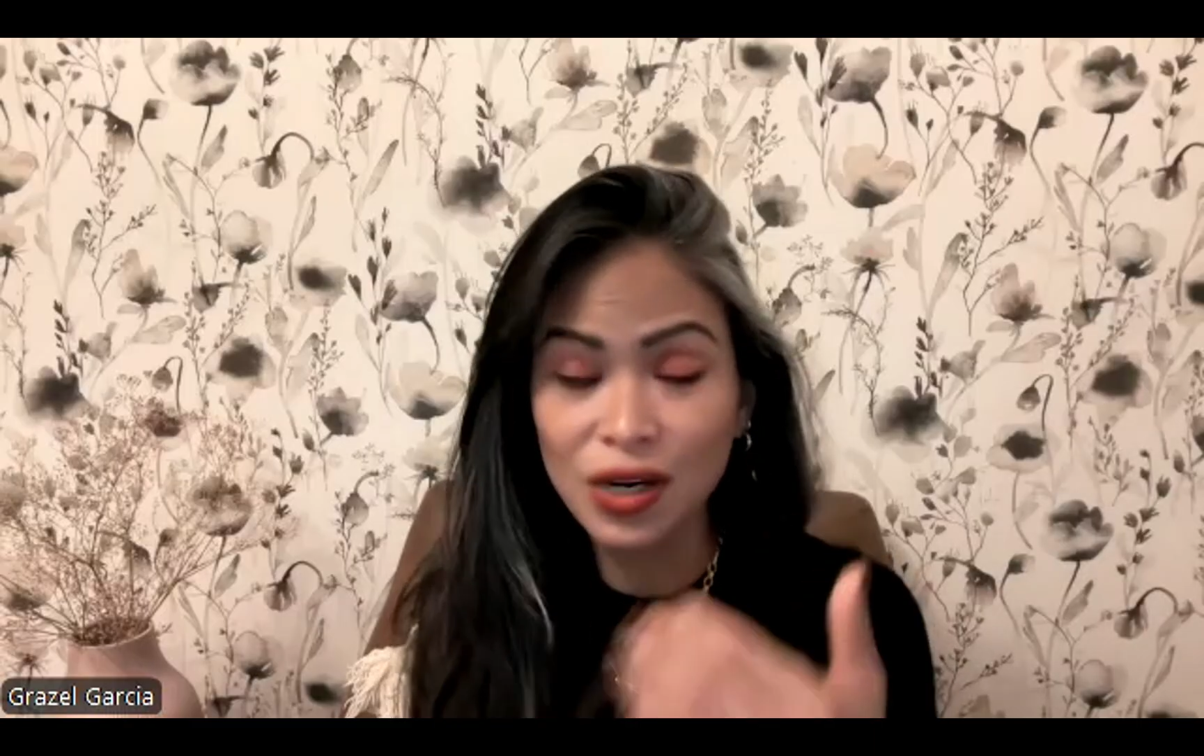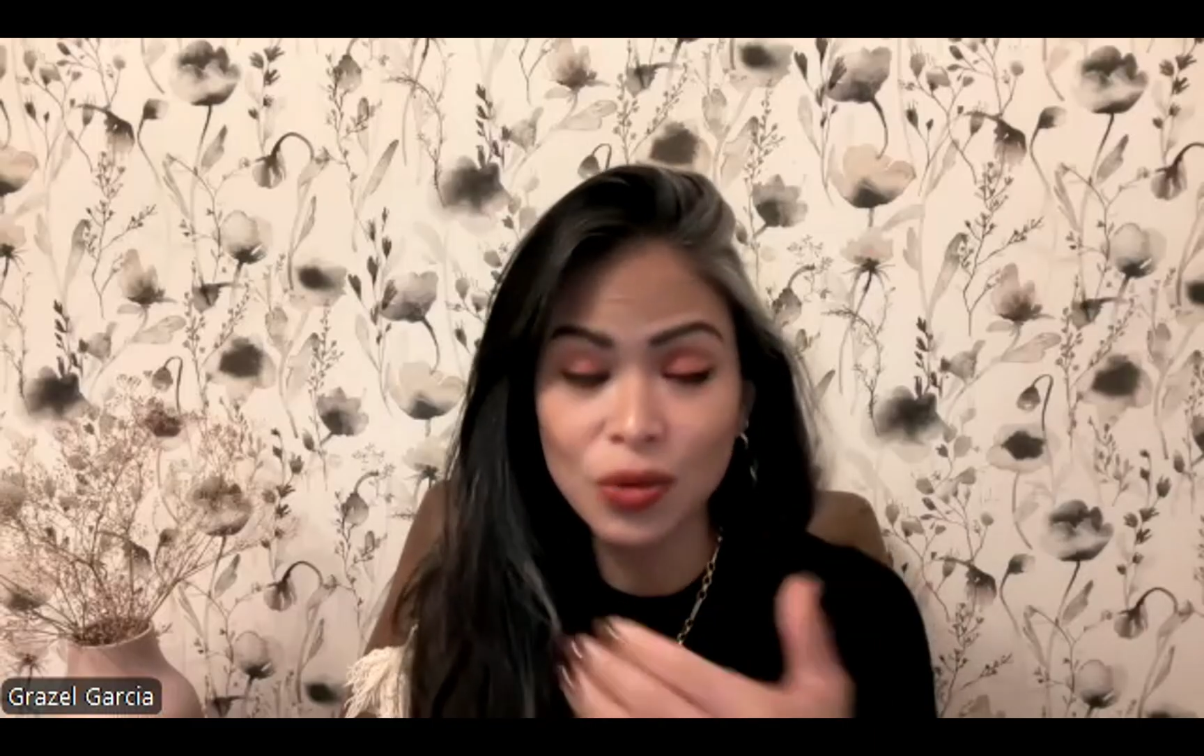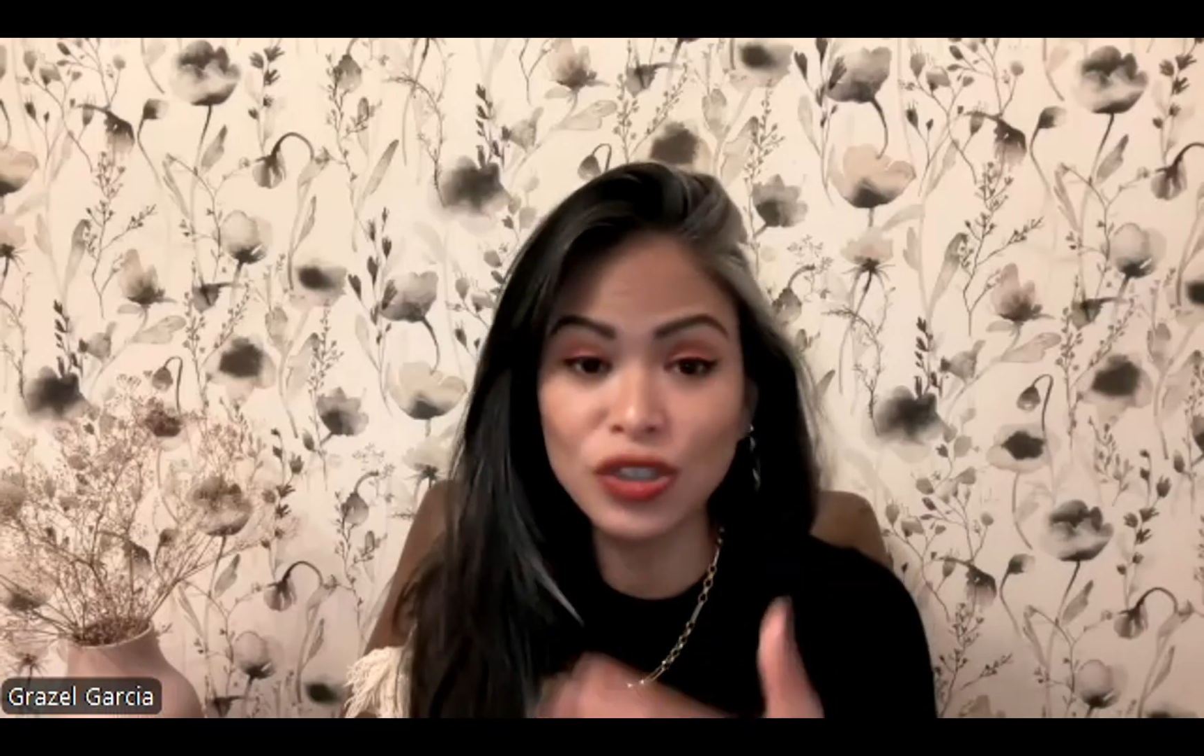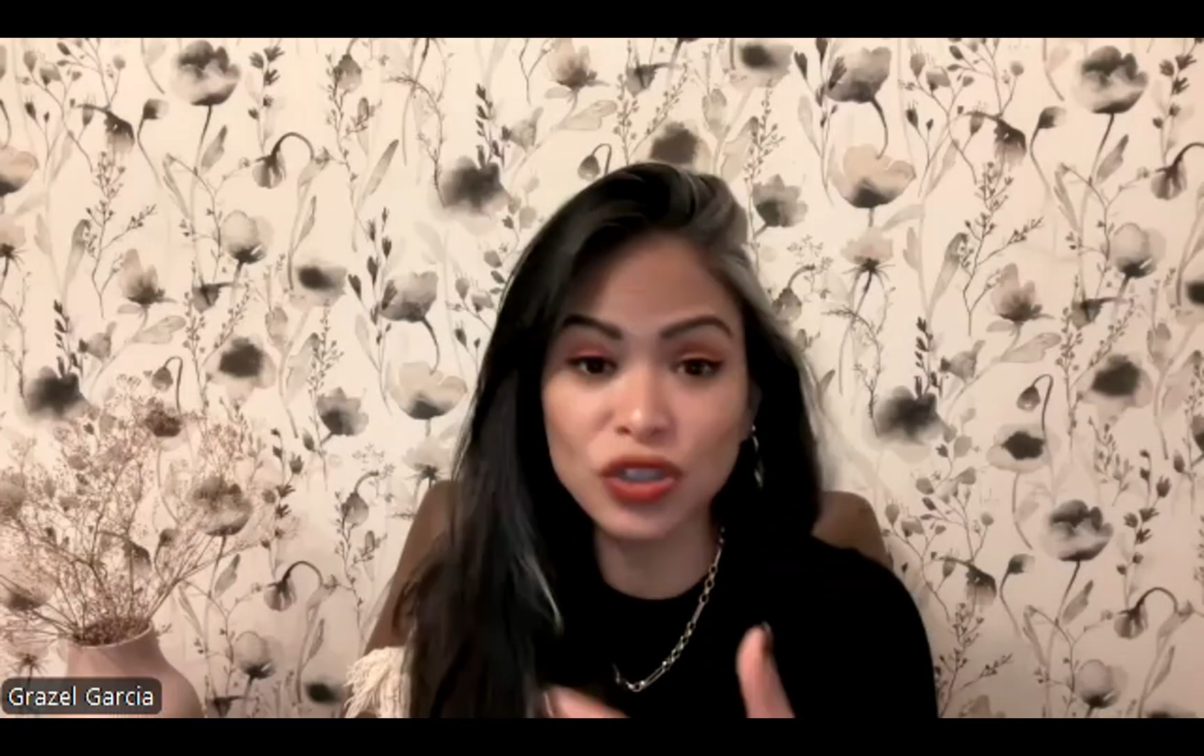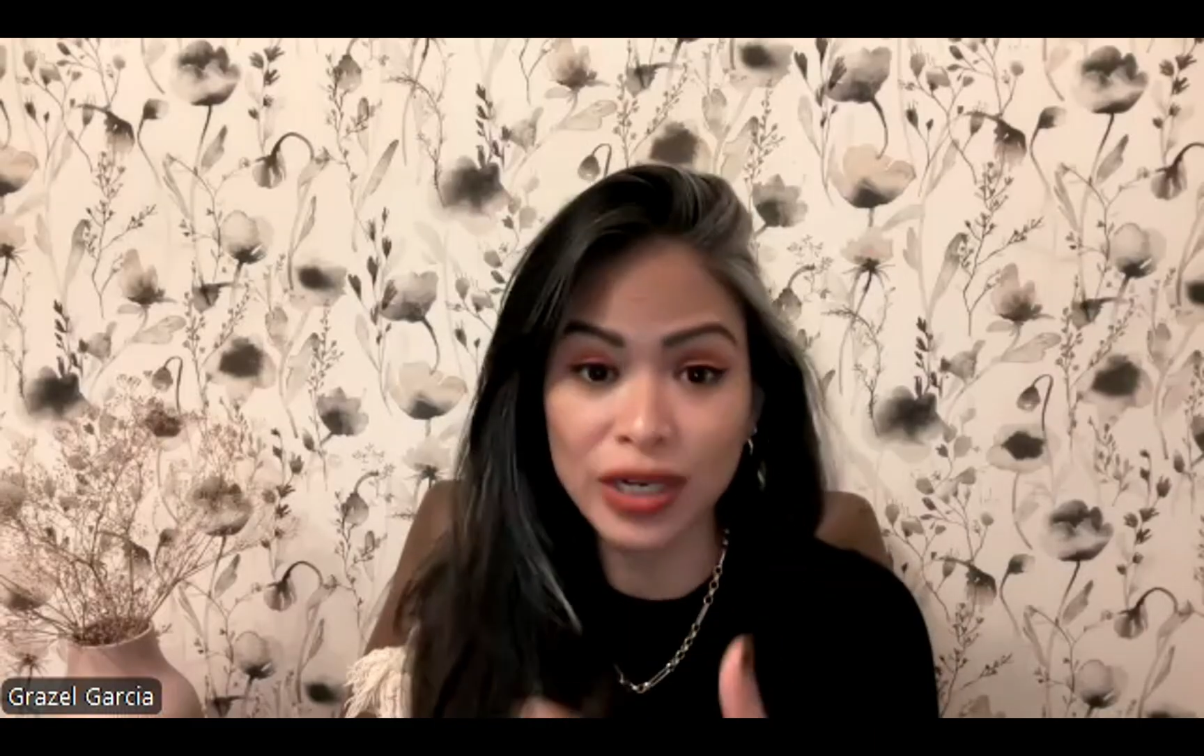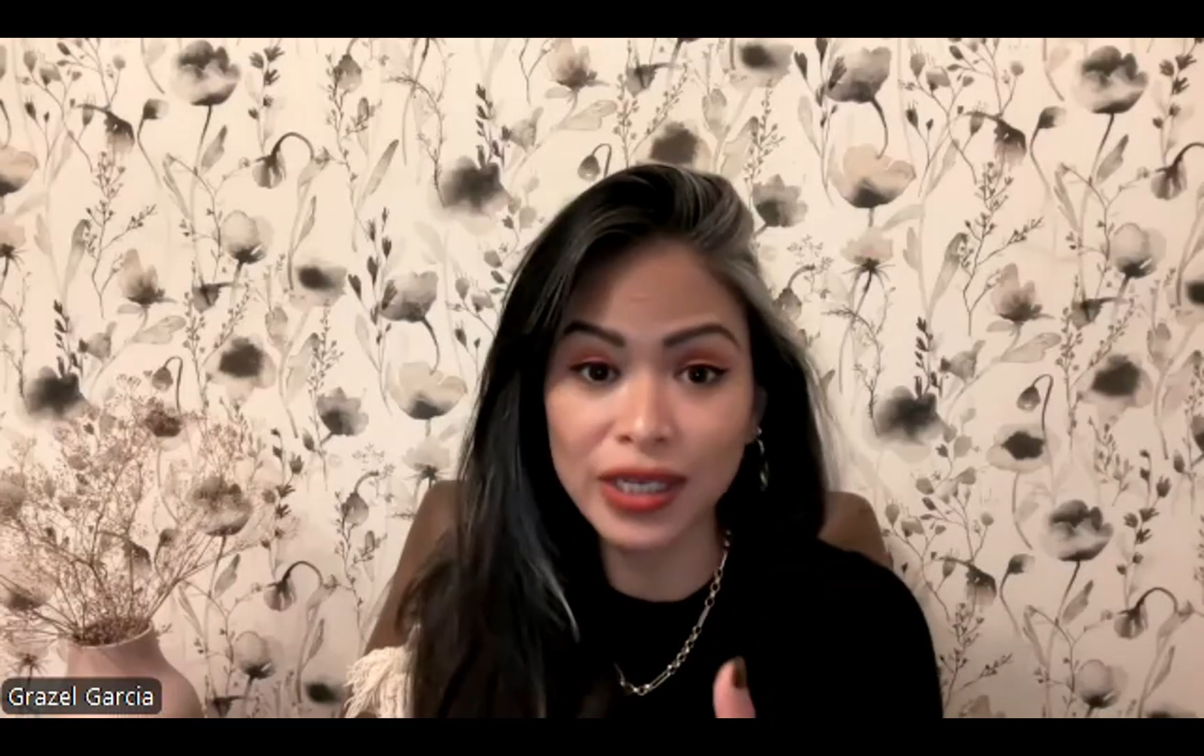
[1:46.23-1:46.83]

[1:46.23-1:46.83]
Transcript: a question I